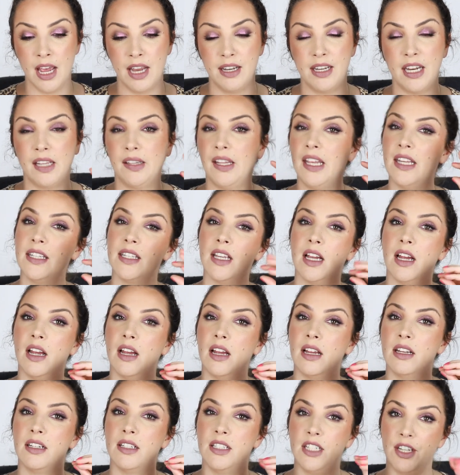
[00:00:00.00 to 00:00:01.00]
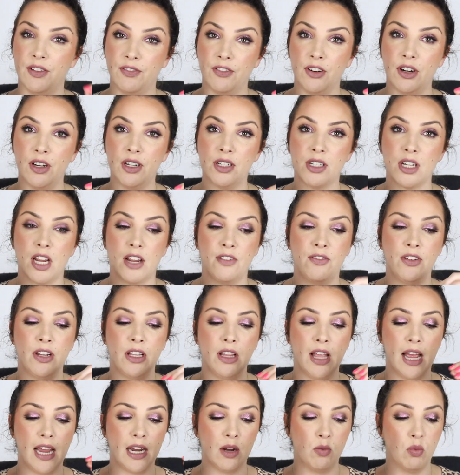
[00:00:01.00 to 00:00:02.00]
Now these are different. I feel
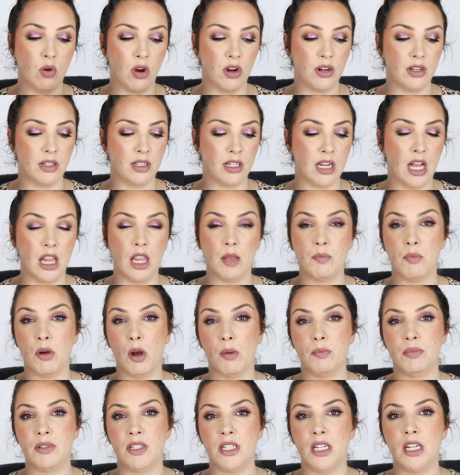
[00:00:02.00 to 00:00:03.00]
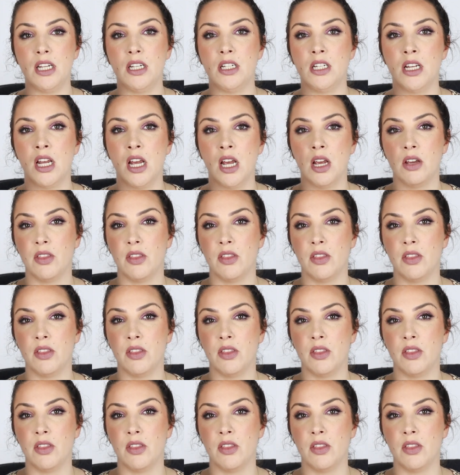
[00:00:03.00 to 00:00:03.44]
like what Colourpop did,